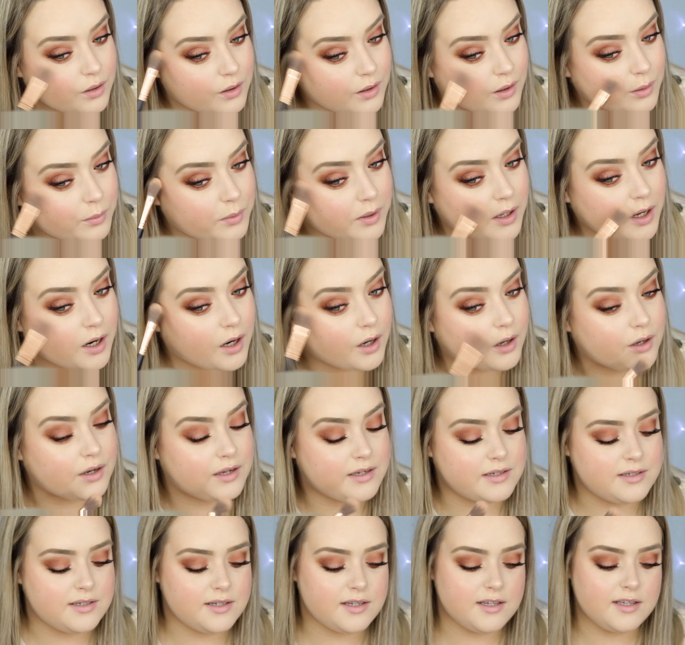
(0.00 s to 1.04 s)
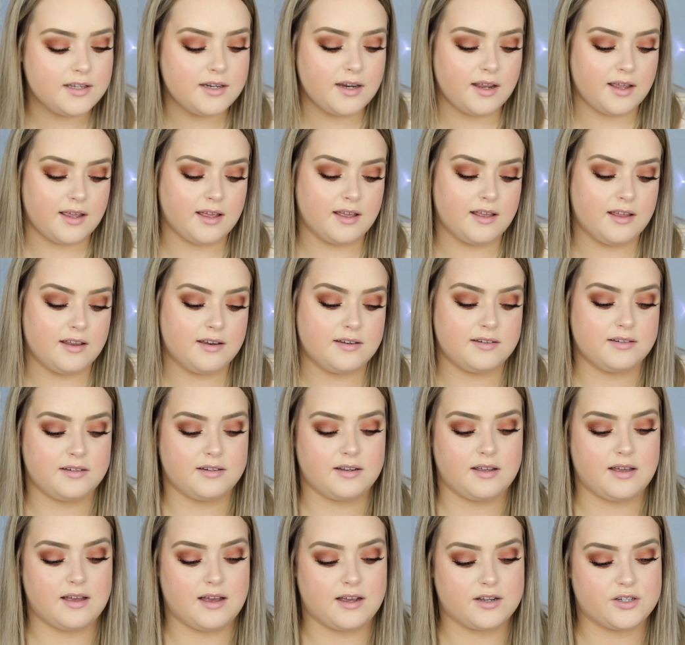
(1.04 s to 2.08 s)
that we already did, and
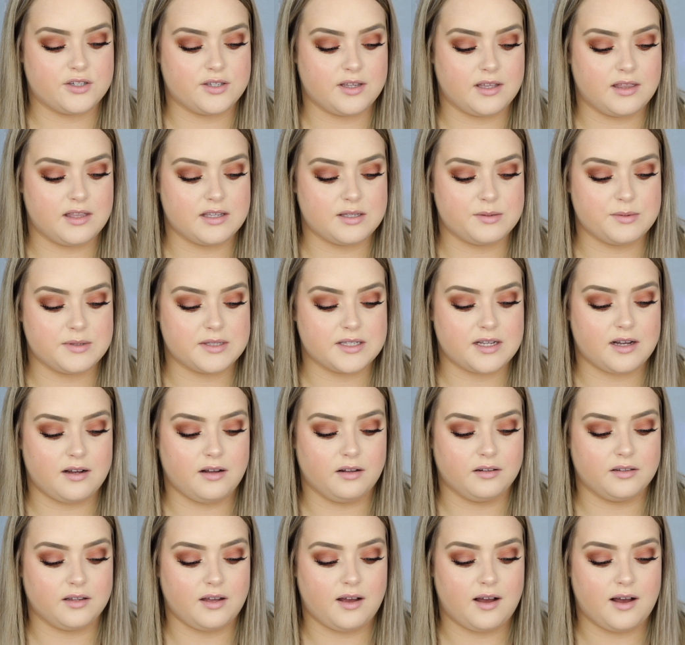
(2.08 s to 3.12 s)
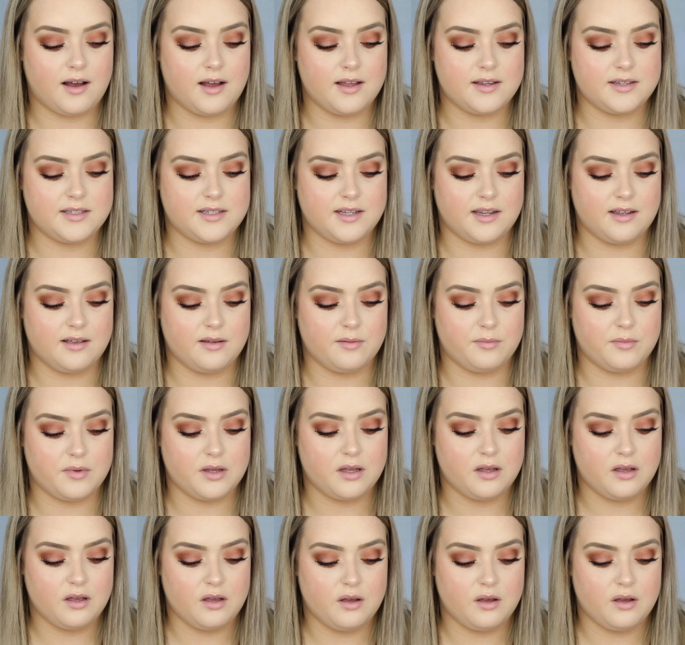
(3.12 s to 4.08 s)
actually this one's called Hot Damn